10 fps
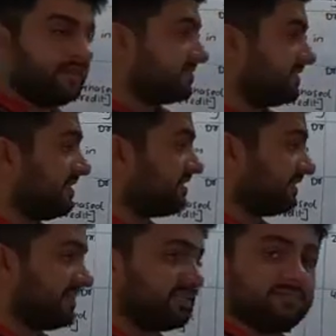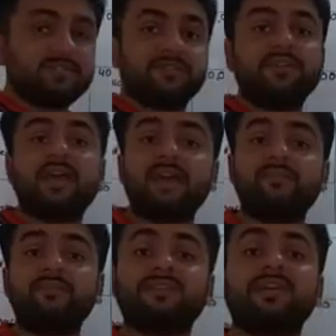See the things which
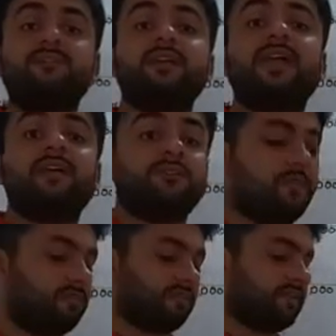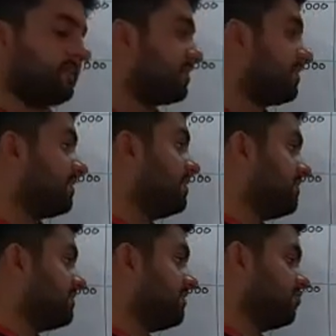we have not written.
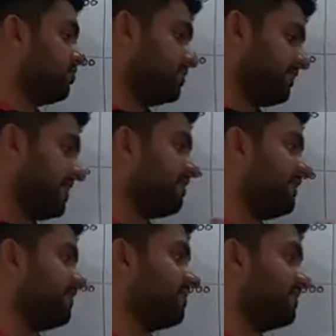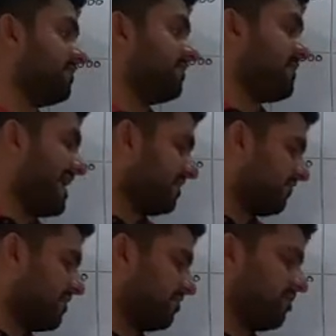See, goods we have written,
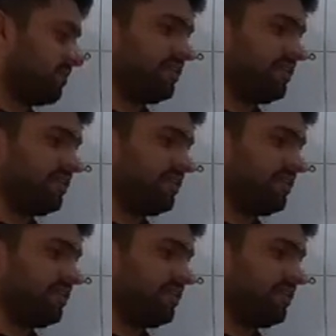bank we have not